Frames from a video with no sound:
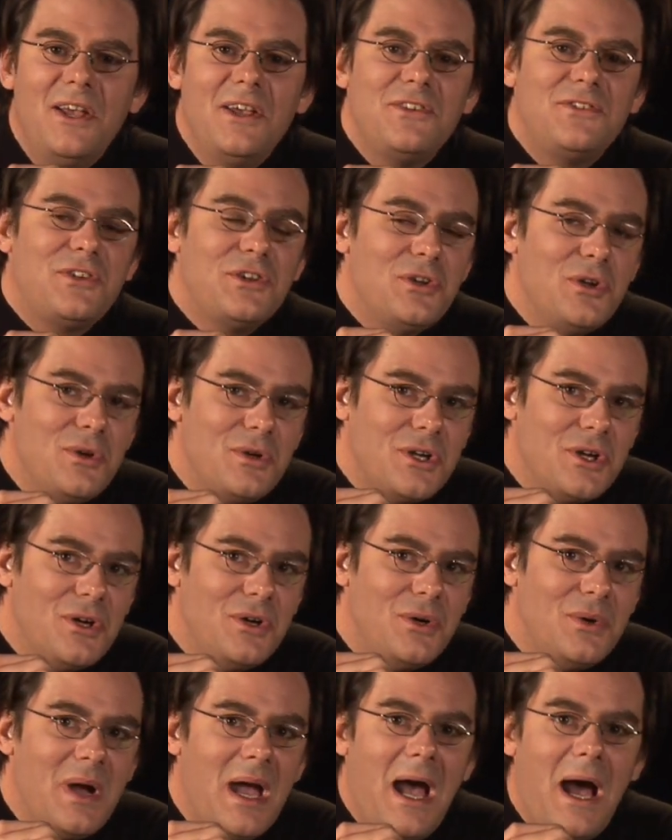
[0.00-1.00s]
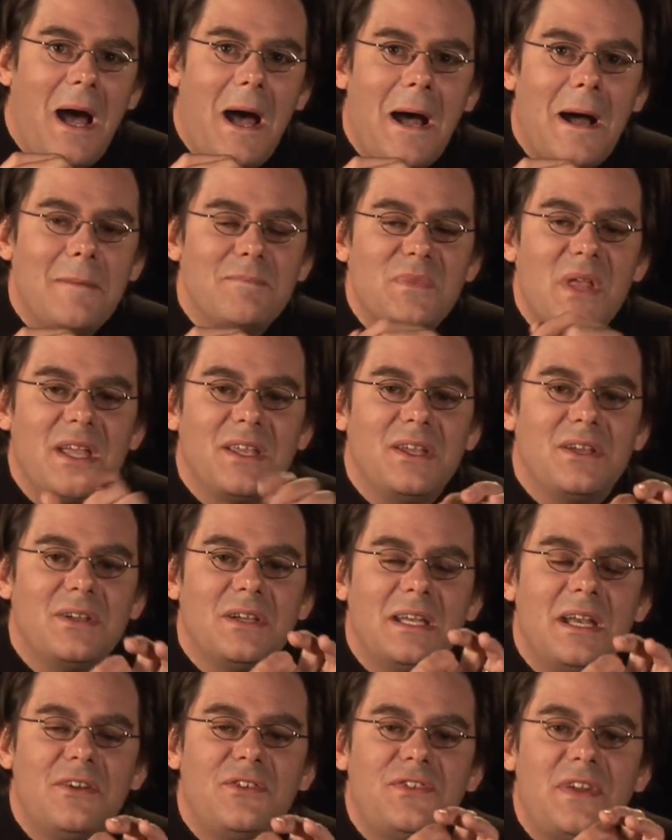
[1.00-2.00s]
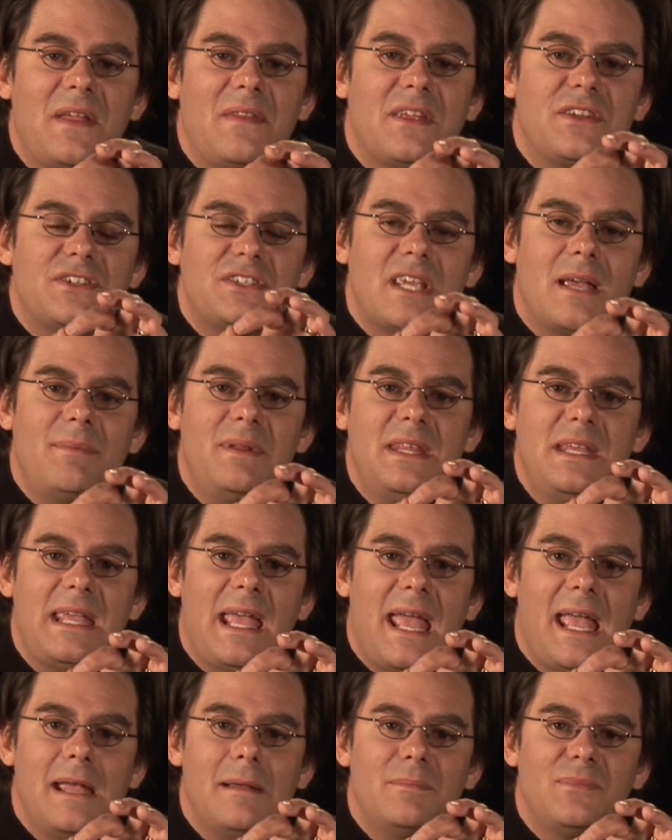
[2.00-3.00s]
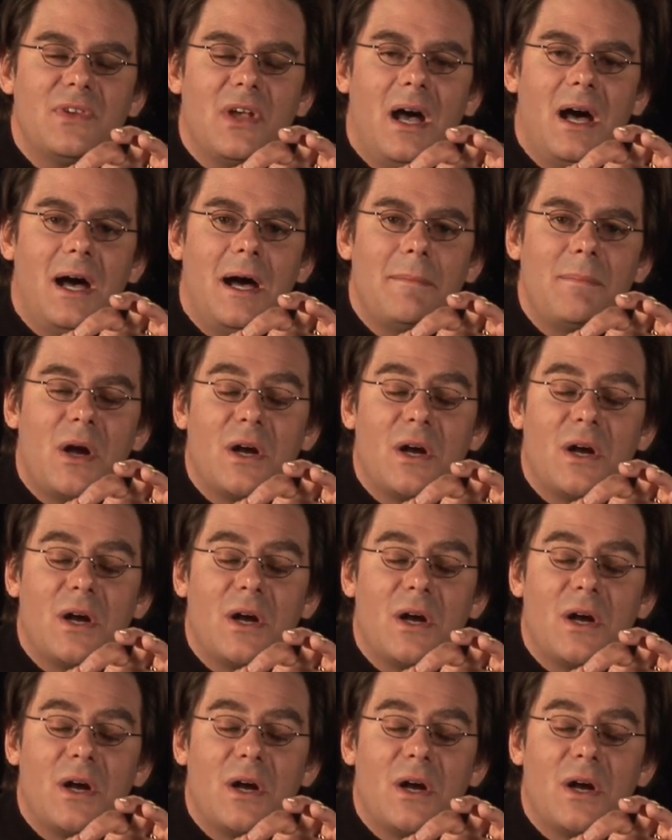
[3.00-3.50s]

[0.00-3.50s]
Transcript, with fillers: Sudoku, um, you can understand that some of the games um,